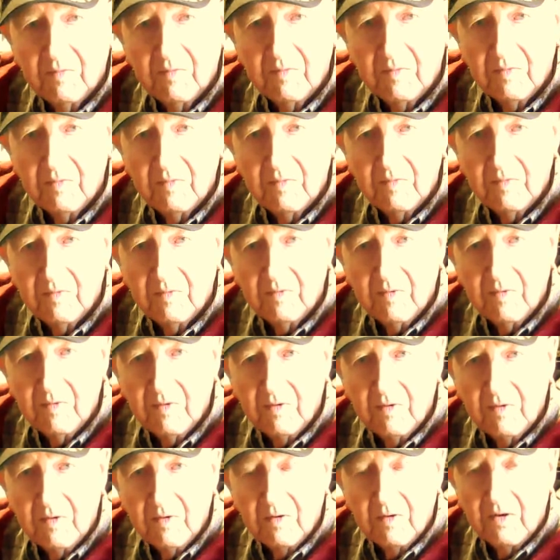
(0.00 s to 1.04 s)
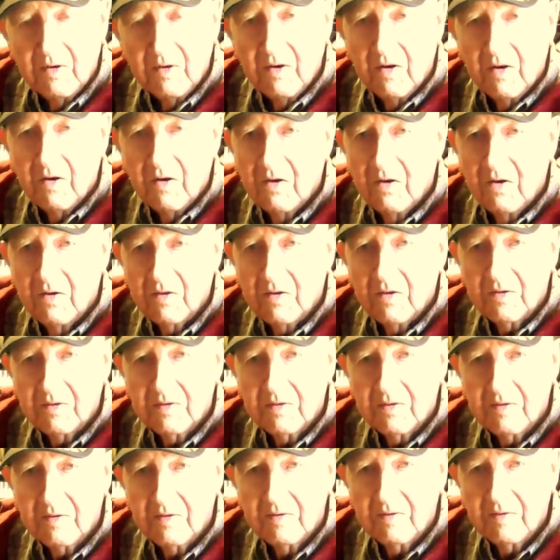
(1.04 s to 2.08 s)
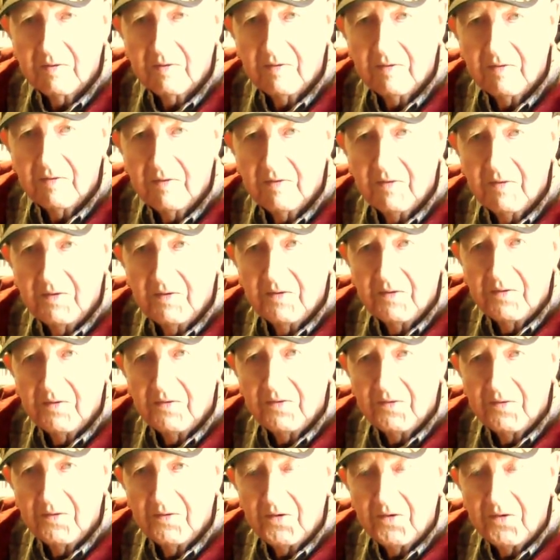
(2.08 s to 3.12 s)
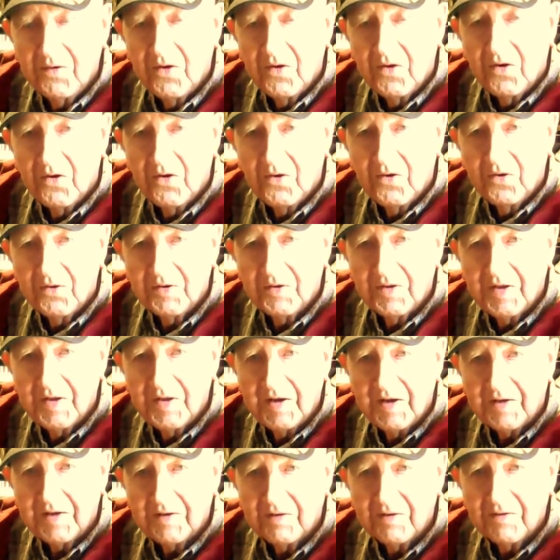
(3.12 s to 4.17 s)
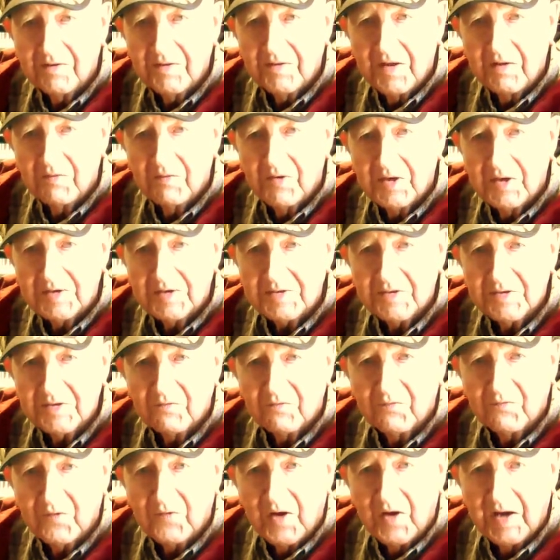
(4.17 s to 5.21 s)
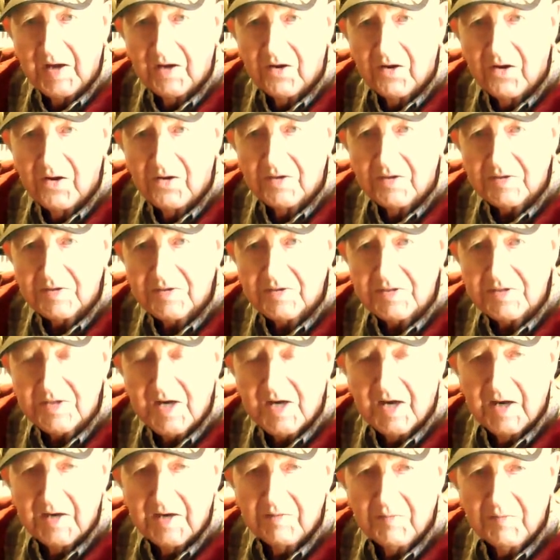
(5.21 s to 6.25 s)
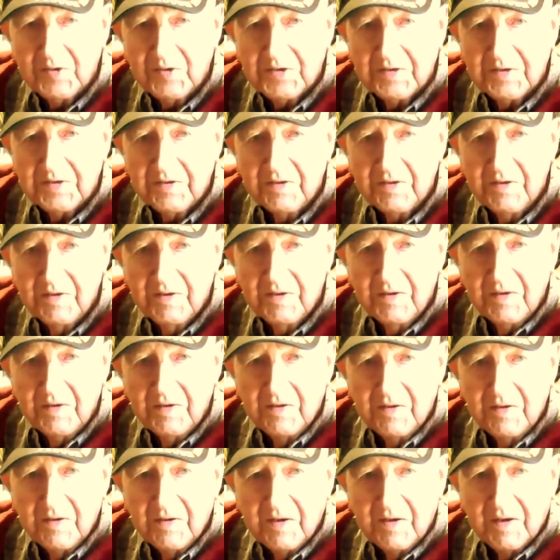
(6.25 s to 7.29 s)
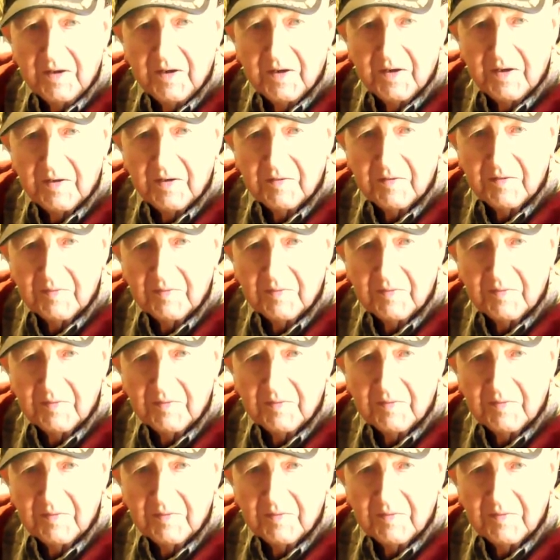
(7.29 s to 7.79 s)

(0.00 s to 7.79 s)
Sill? Was that no, protocol to fly over? No, they they wanted to fly alongside, but uh,